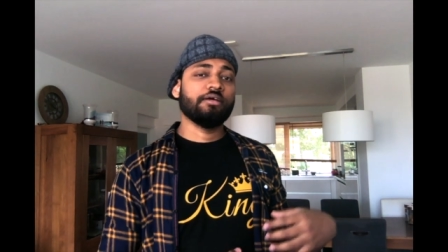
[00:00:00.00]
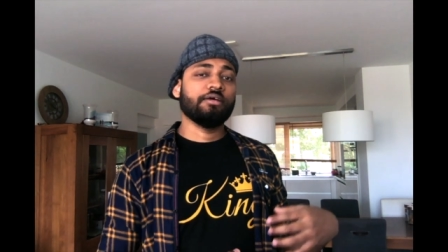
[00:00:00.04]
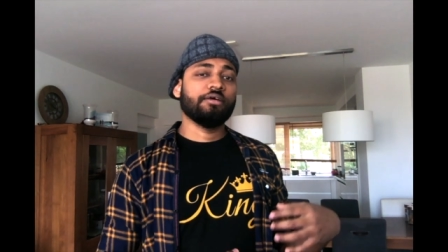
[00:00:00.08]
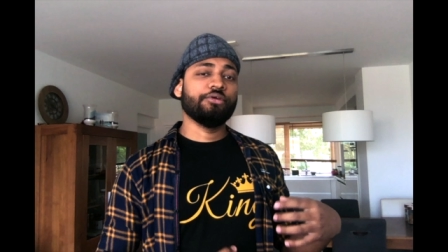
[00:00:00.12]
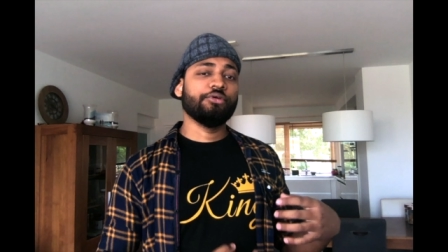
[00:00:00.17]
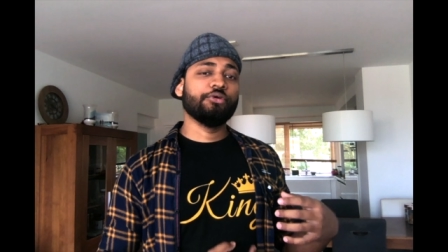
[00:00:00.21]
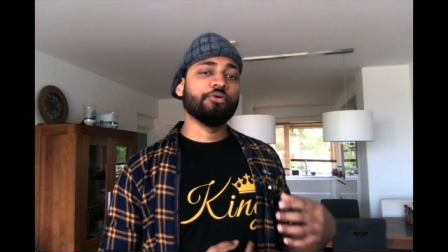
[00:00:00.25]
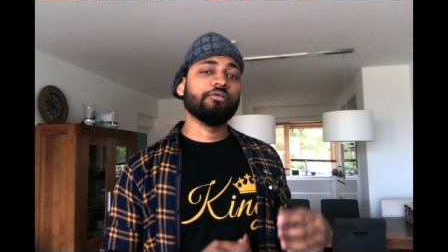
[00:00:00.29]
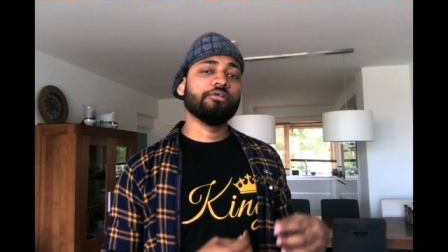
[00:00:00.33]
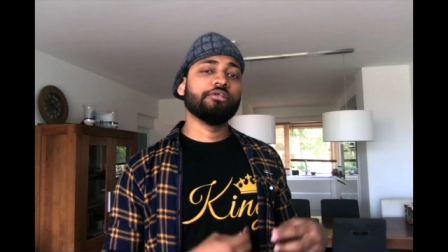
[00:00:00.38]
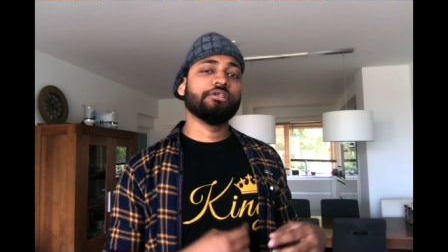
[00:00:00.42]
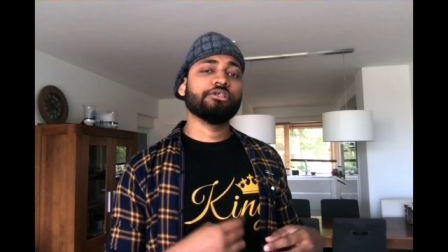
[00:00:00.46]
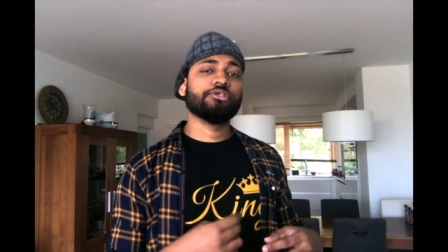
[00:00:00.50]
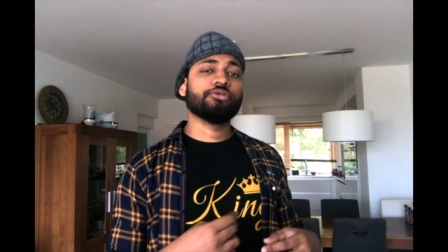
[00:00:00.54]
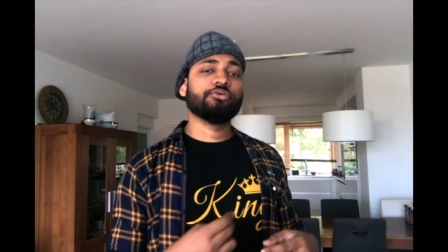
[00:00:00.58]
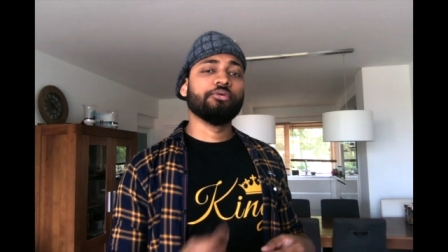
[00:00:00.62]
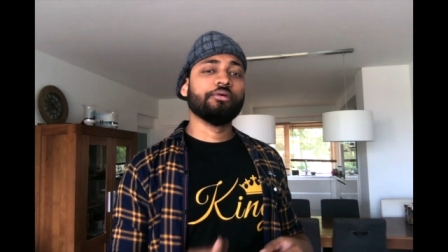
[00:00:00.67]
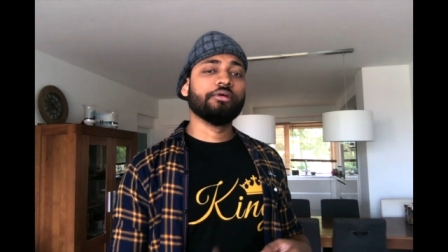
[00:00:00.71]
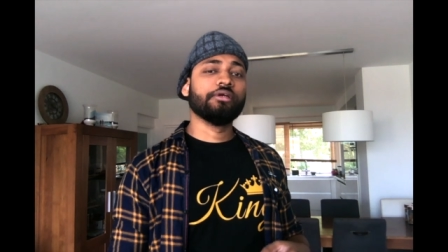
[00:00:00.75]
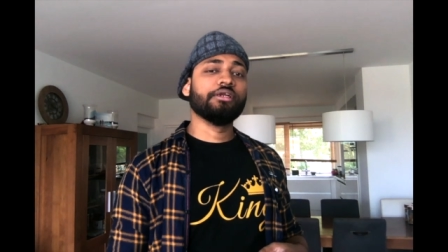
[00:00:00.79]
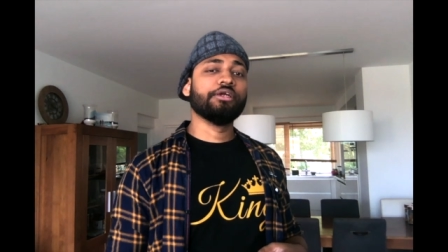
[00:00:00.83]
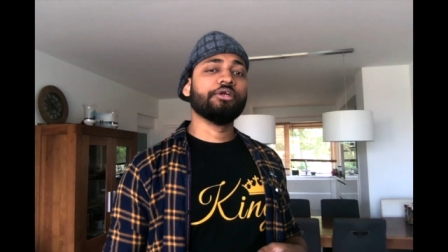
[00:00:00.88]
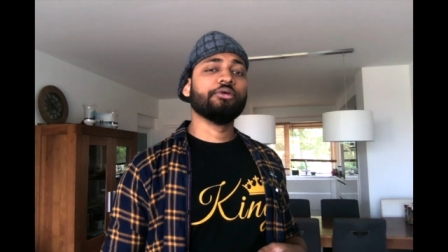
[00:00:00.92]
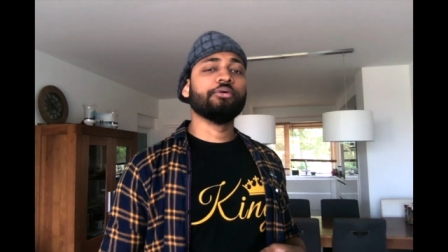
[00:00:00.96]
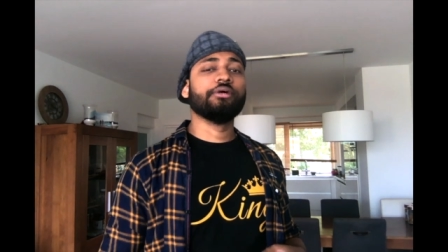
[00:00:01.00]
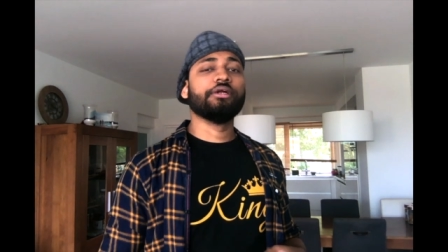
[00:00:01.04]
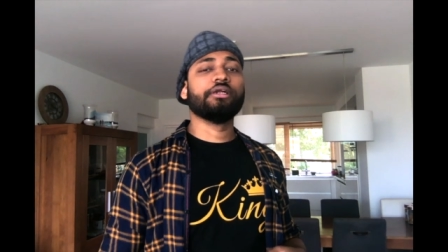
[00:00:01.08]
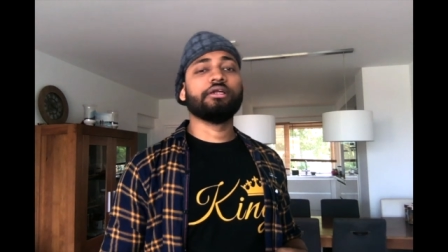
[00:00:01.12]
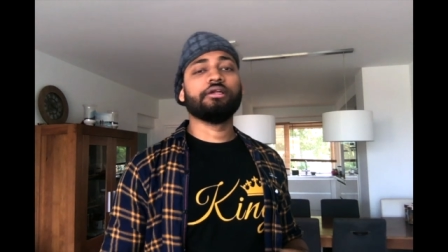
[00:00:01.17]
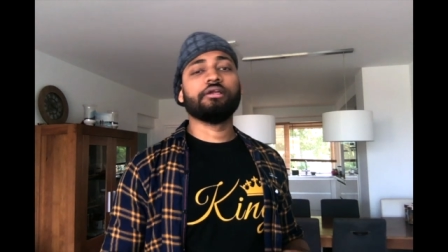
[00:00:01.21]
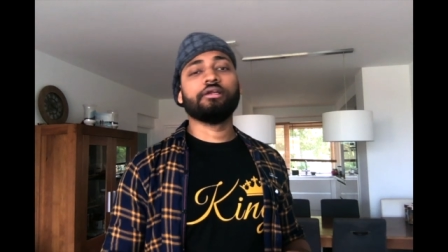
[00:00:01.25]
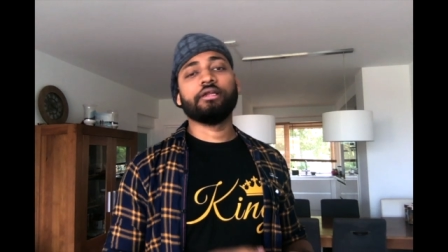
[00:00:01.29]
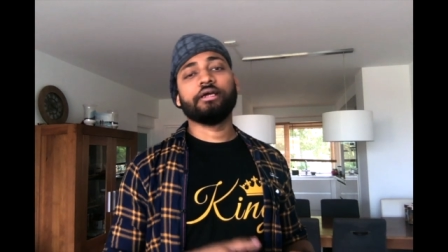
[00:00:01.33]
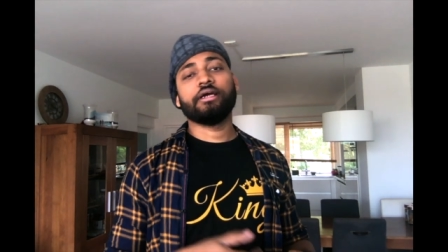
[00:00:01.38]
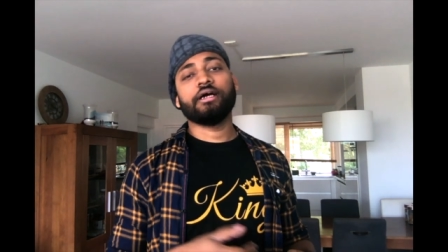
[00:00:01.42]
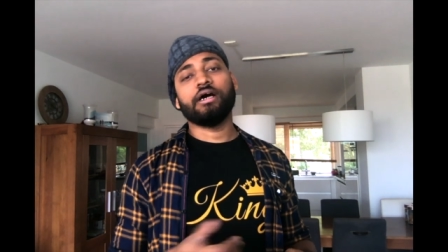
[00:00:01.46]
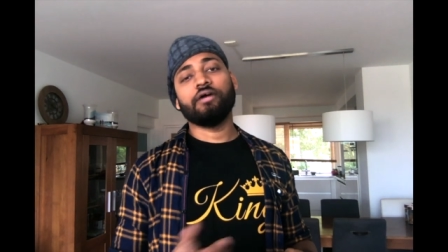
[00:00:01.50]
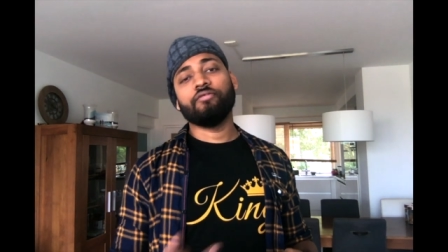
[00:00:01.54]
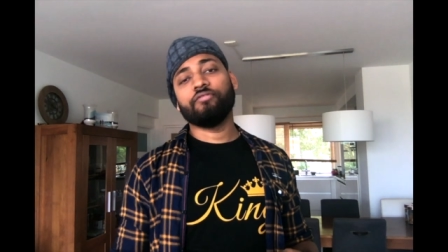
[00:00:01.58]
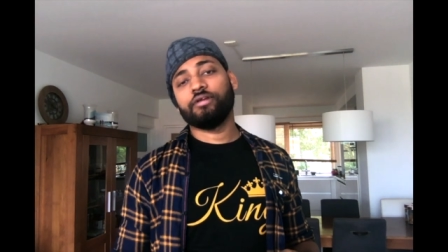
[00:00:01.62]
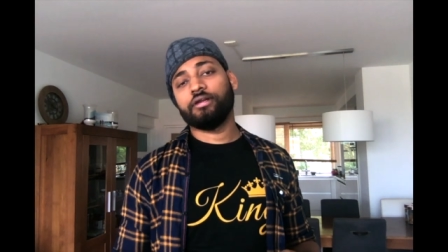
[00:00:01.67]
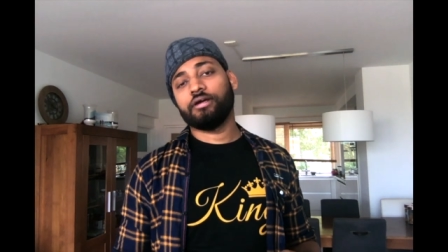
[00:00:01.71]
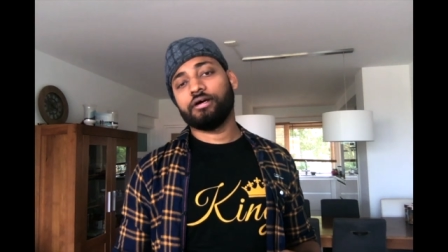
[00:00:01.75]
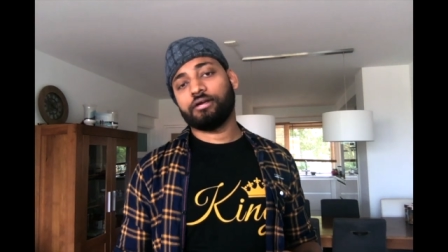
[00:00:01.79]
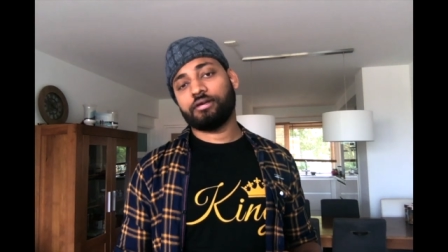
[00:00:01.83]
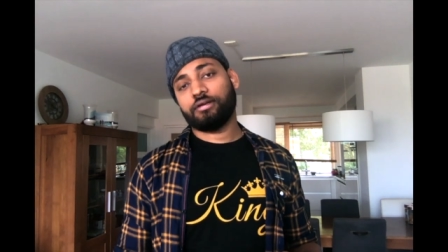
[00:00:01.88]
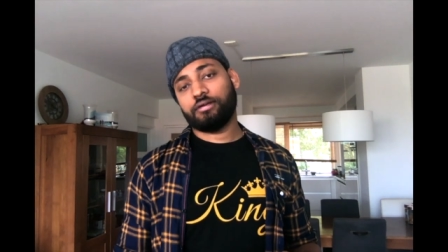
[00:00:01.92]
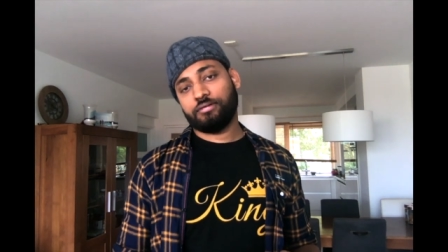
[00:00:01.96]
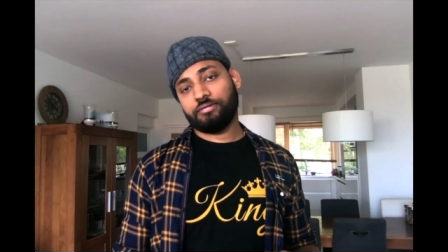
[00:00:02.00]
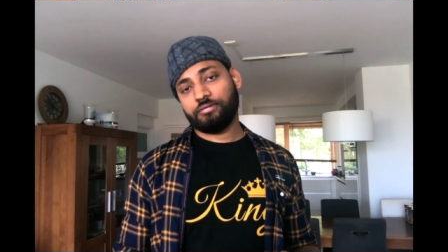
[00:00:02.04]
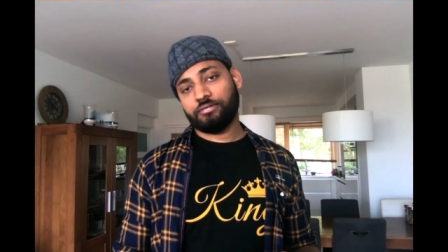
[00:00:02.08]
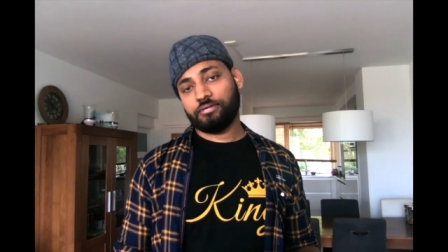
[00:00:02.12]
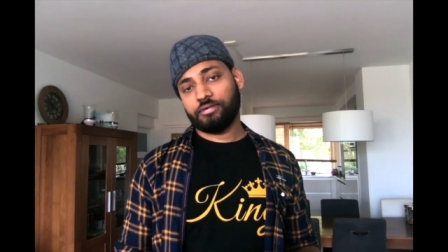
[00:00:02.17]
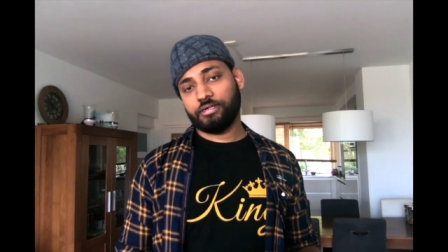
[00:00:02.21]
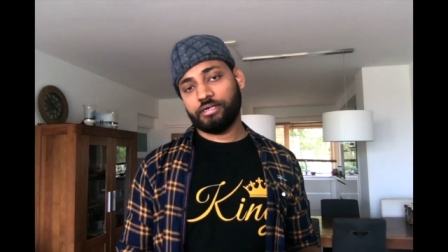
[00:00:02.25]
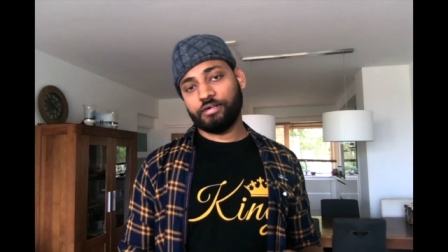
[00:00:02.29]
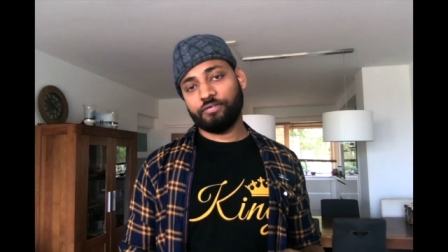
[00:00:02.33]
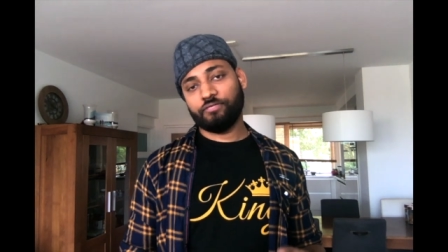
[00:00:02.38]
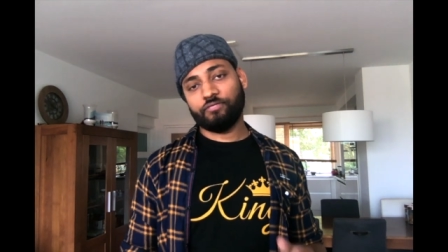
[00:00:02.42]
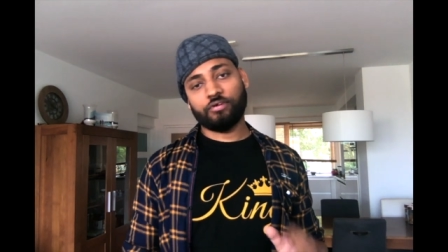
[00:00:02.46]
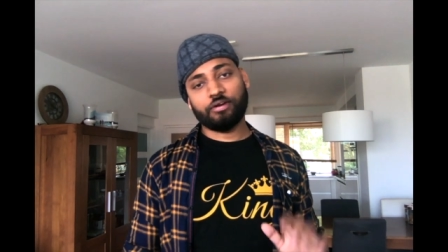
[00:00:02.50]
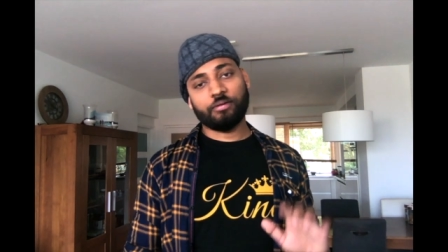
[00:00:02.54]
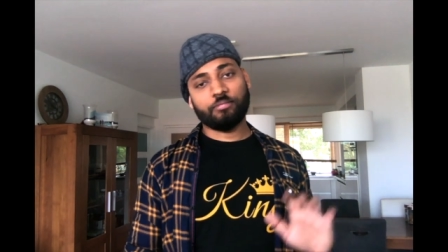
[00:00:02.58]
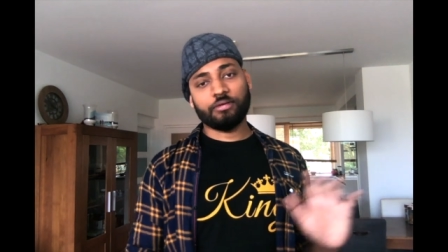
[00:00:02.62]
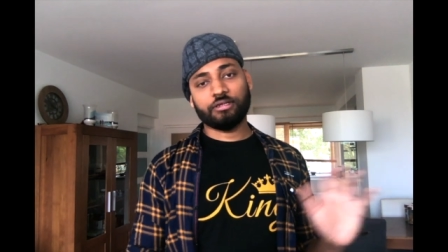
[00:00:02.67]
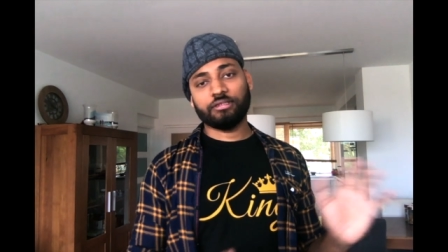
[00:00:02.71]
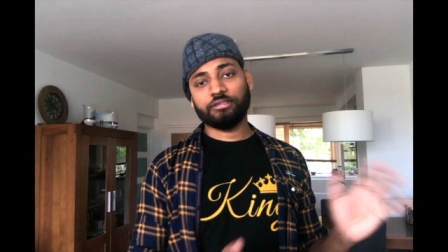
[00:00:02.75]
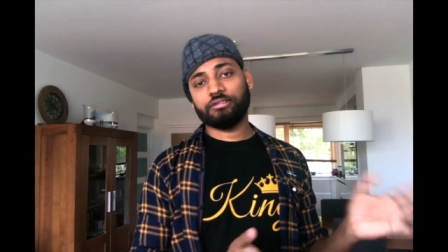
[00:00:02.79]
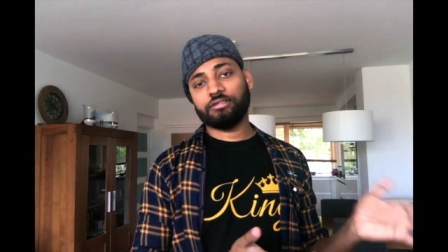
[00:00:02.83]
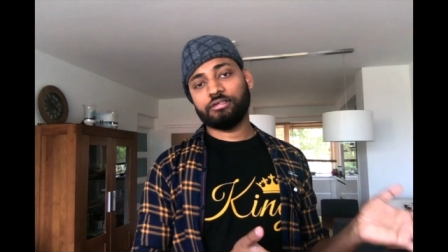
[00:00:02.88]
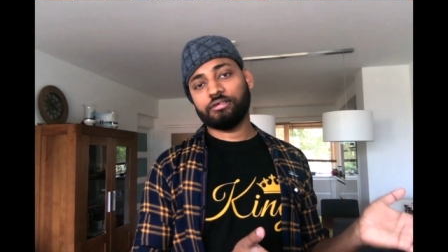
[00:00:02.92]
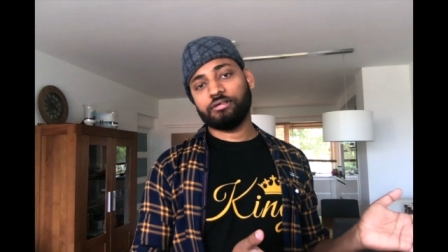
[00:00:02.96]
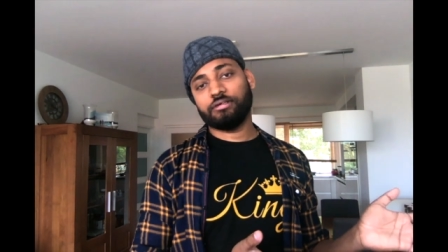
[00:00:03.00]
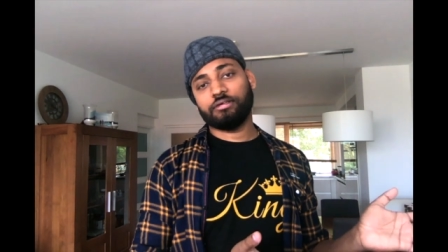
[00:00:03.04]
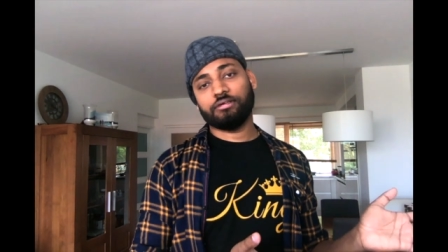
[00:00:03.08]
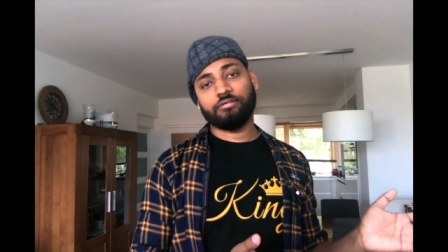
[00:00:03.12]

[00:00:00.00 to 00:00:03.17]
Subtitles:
You will just quickly do it in like half an hour, right, for a month.